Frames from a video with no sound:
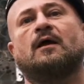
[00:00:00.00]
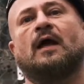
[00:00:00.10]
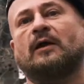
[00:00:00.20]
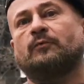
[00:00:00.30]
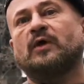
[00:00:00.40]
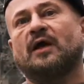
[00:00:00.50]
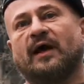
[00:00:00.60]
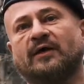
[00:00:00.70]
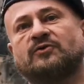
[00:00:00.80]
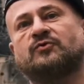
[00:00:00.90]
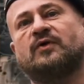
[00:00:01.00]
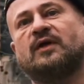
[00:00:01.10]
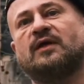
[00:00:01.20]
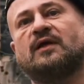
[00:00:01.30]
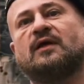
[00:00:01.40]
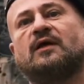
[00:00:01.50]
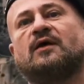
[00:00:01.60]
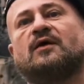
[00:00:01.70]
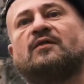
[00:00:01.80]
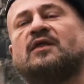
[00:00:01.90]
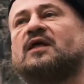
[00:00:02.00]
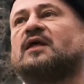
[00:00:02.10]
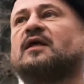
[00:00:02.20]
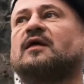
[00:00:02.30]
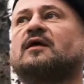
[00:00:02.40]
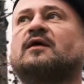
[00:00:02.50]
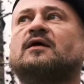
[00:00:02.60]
And we are entering the